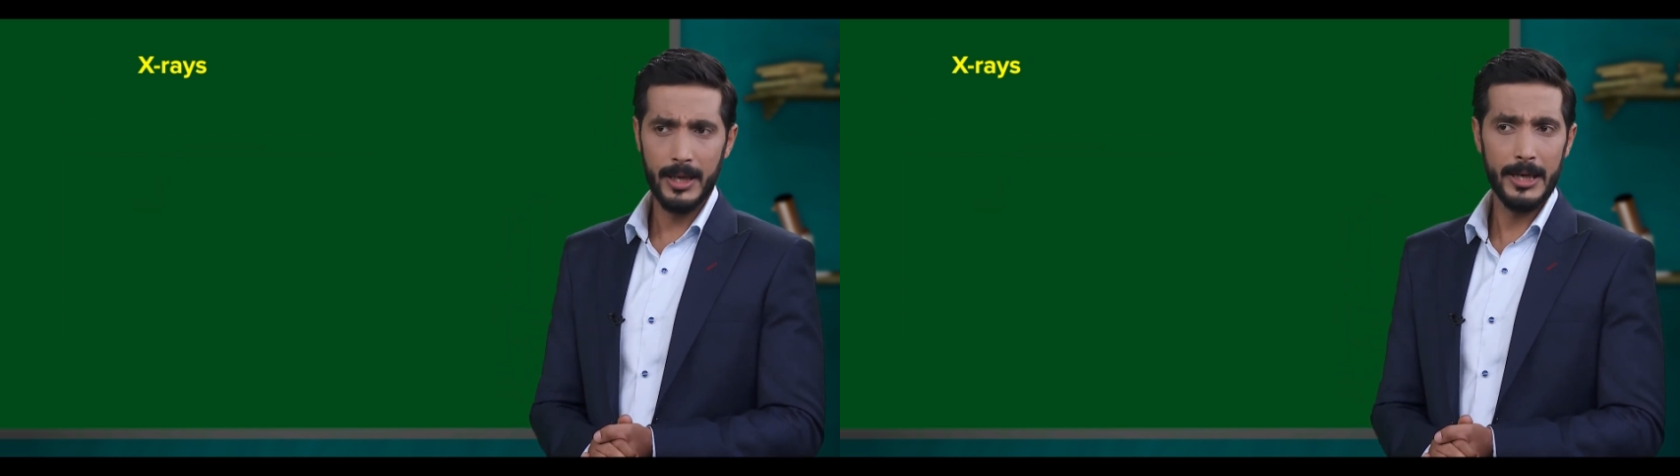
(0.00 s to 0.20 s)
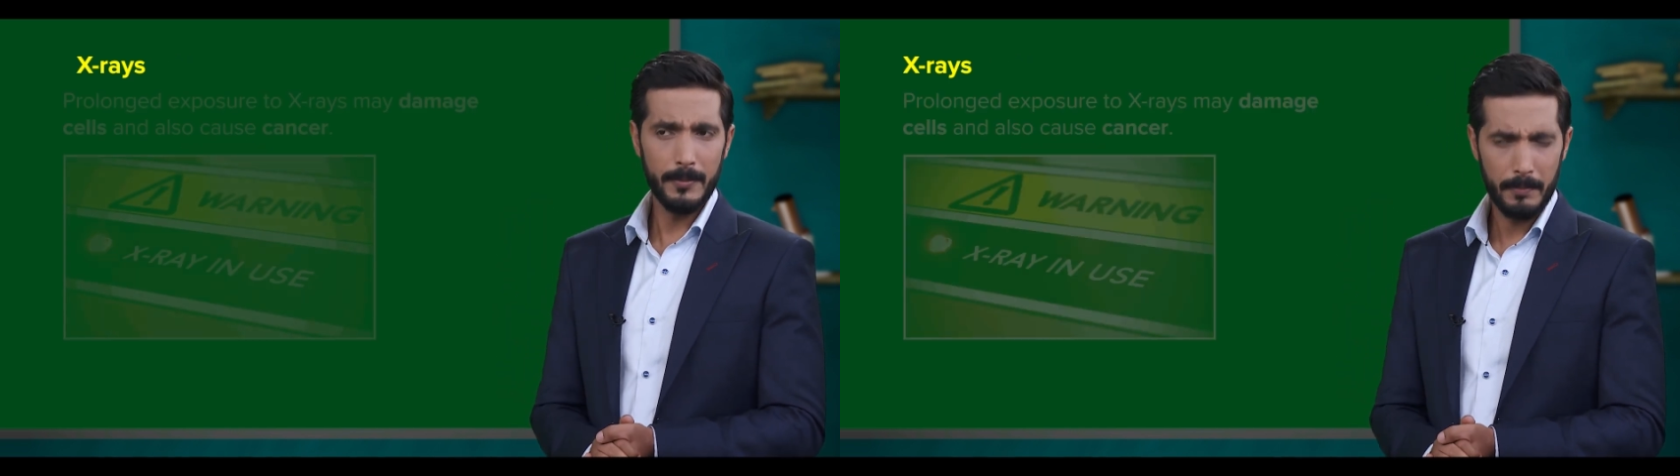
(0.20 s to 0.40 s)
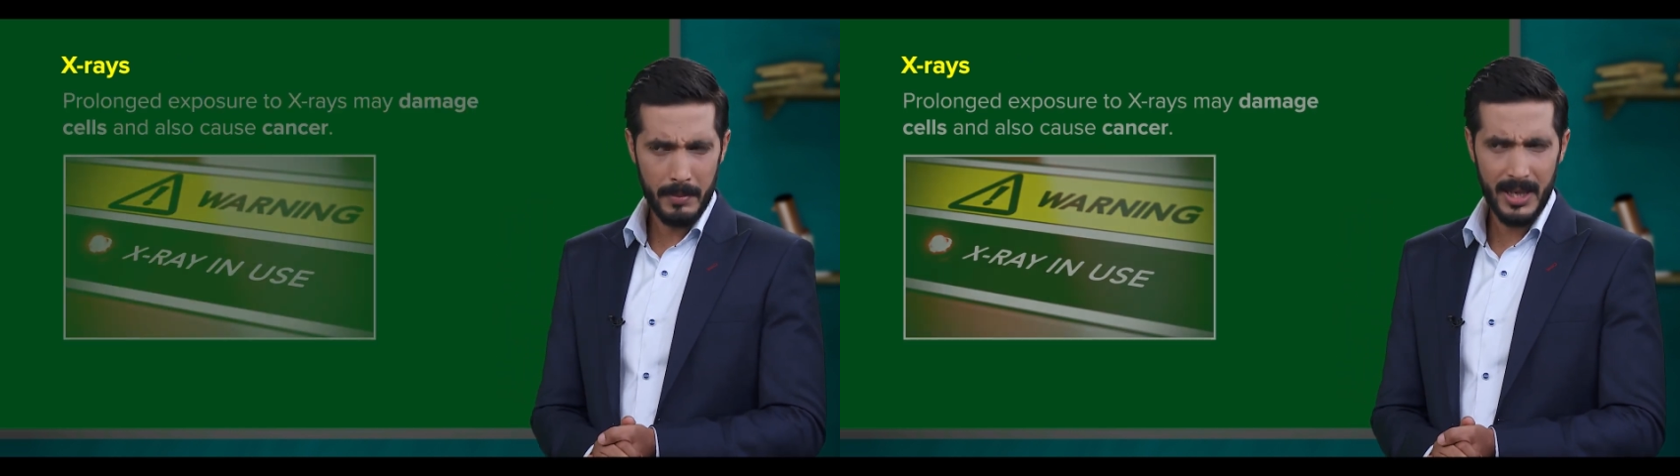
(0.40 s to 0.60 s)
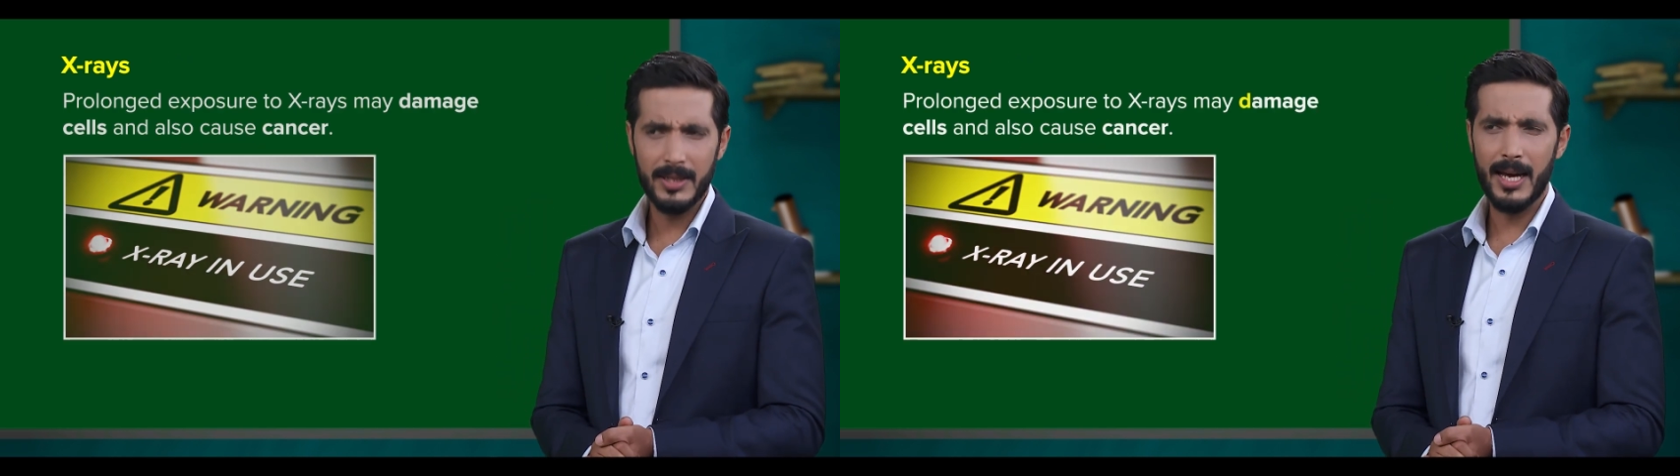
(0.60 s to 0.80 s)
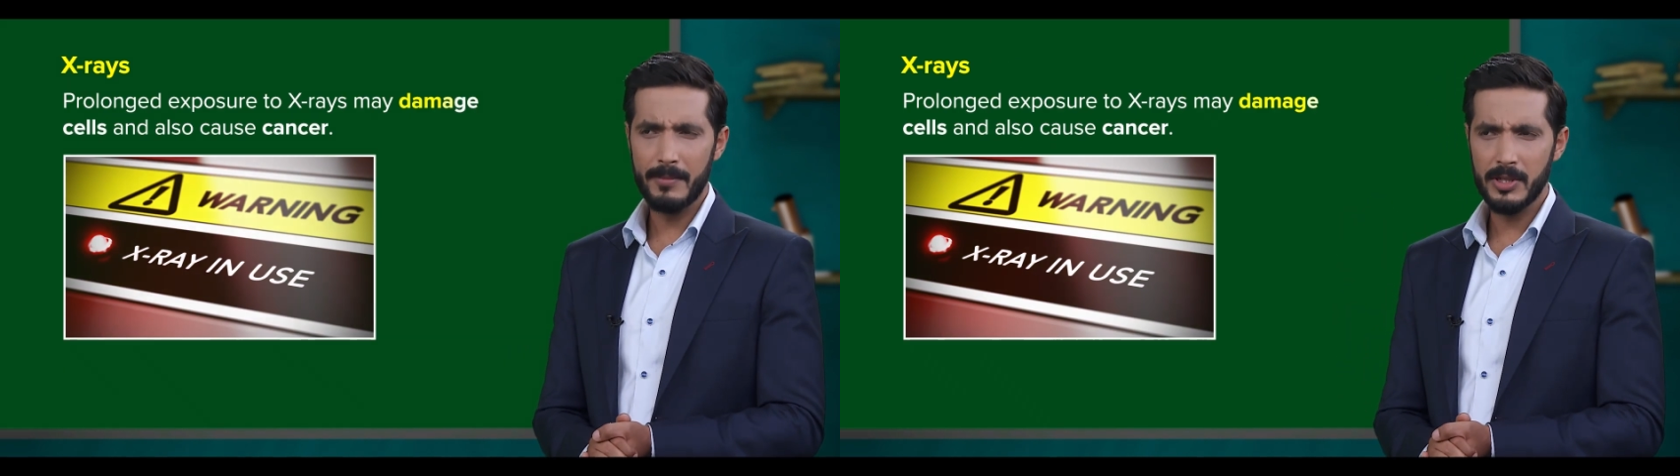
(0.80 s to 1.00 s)
it may
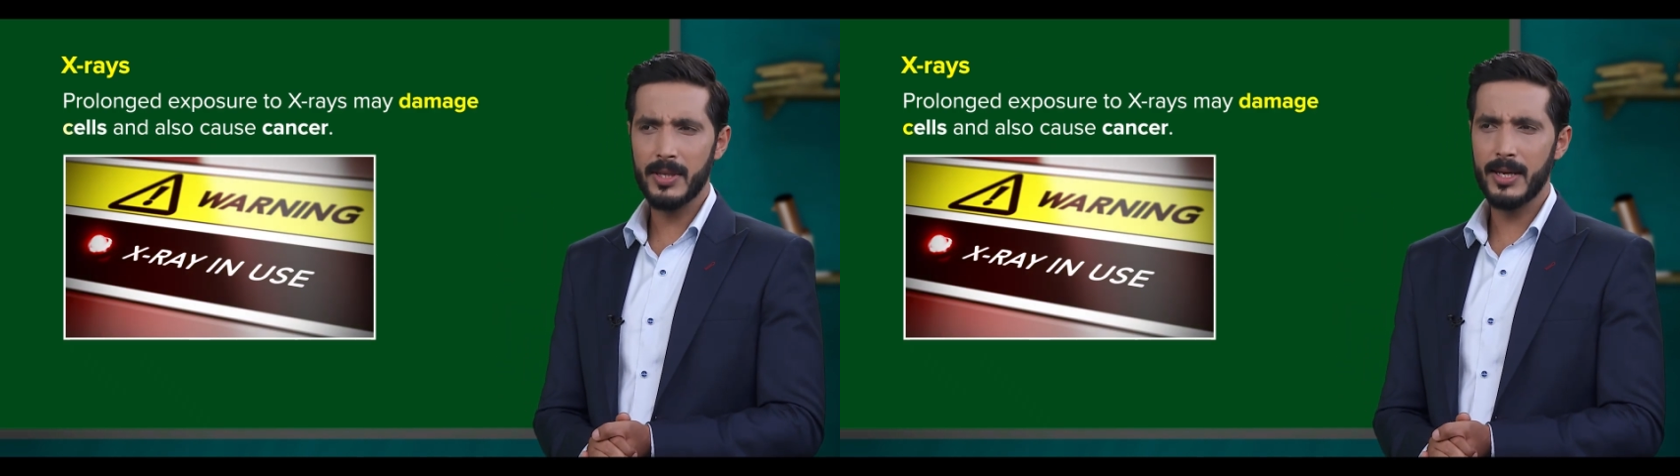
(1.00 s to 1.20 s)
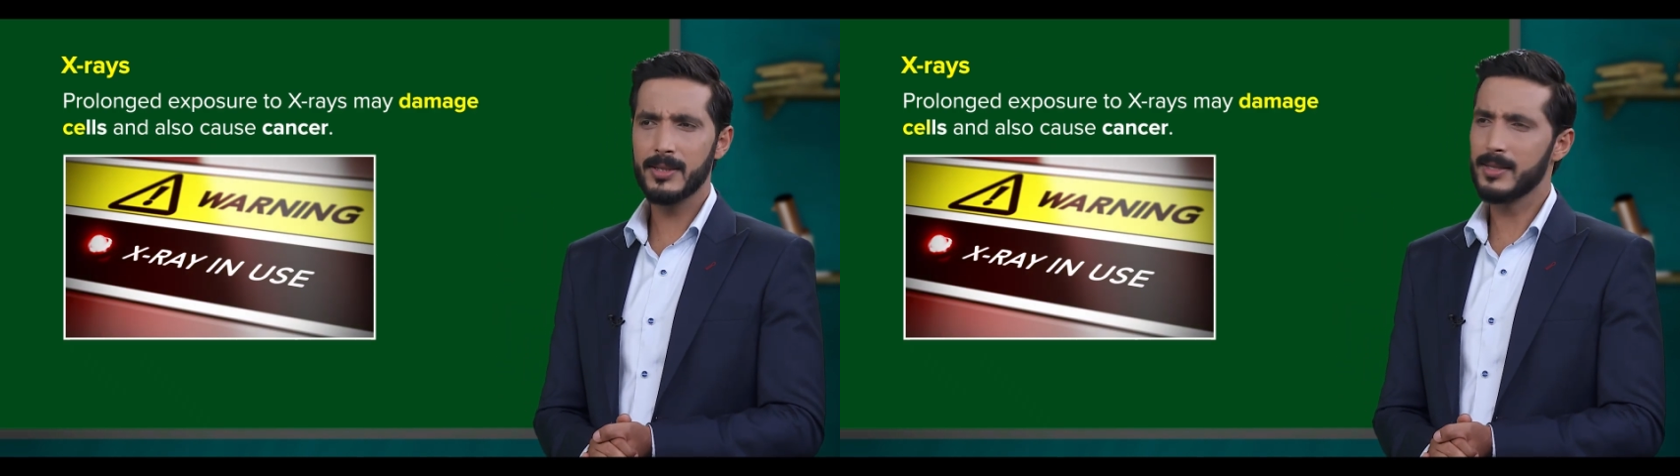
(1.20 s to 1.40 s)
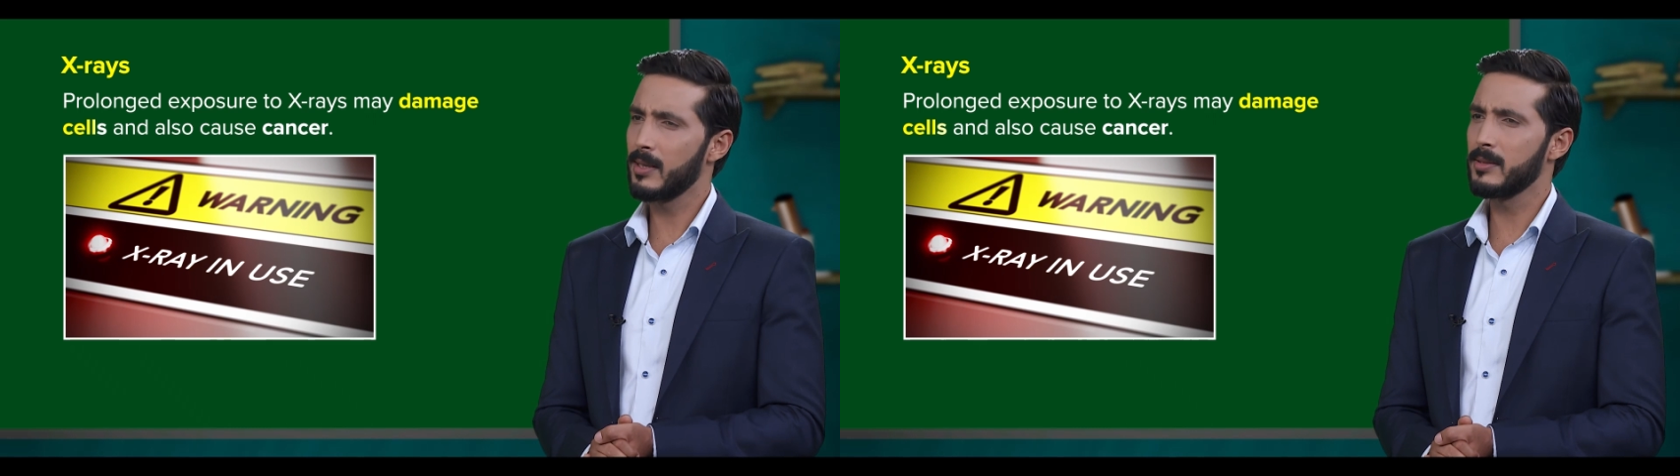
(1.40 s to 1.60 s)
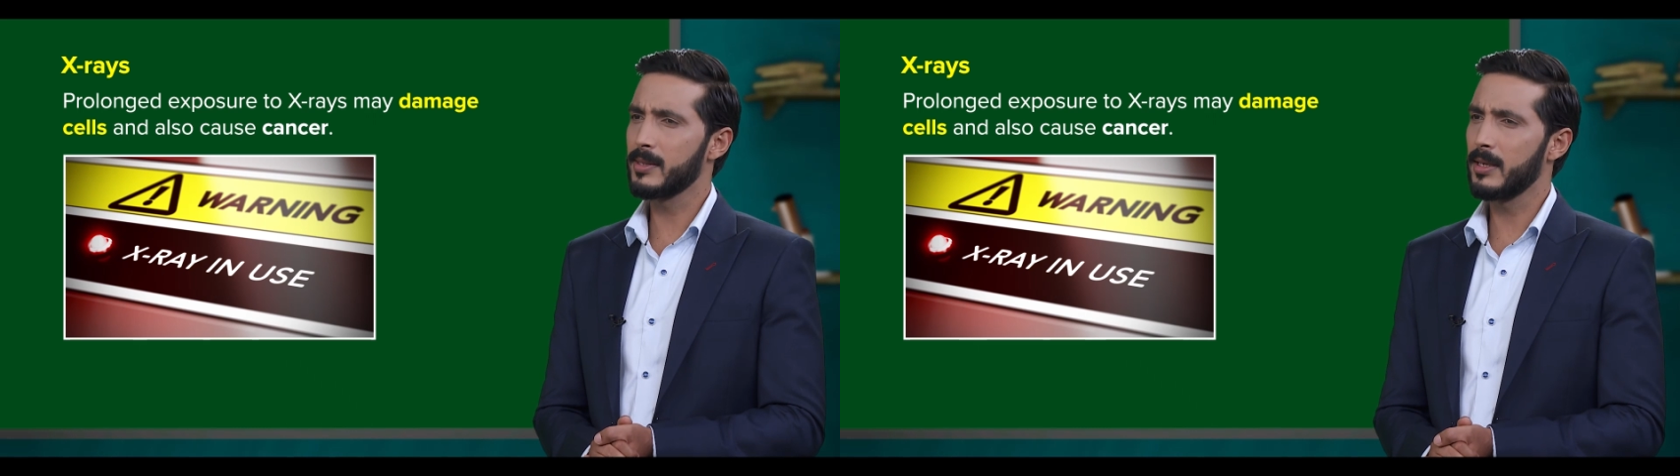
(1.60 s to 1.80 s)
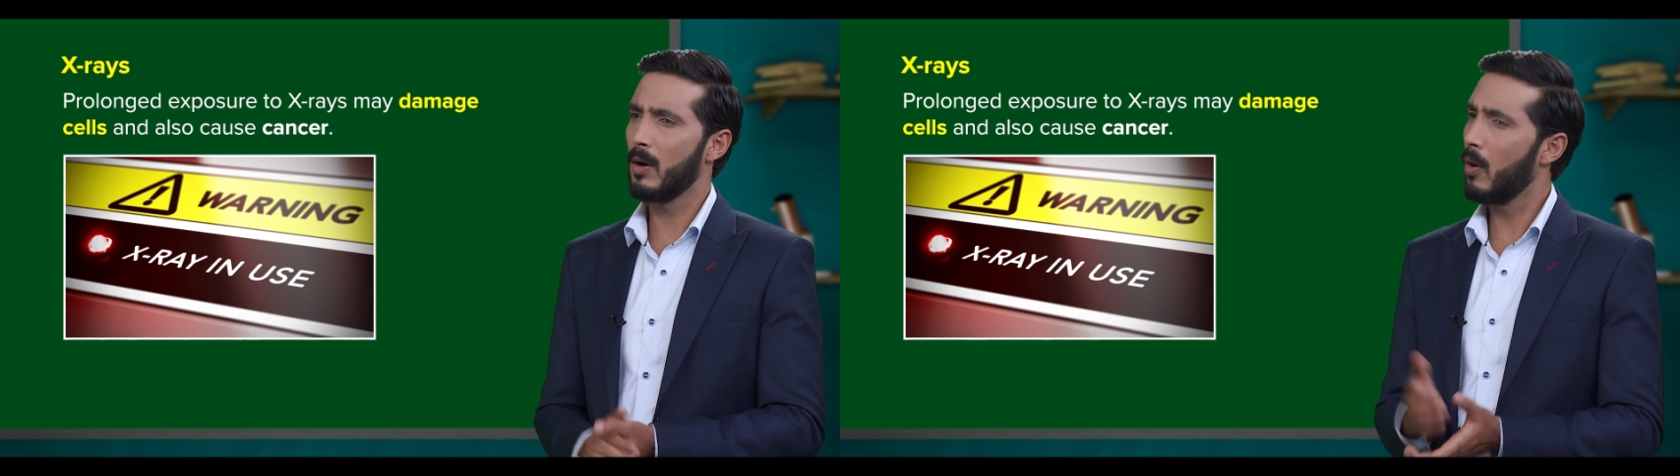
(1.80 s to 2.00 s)
damage their cells and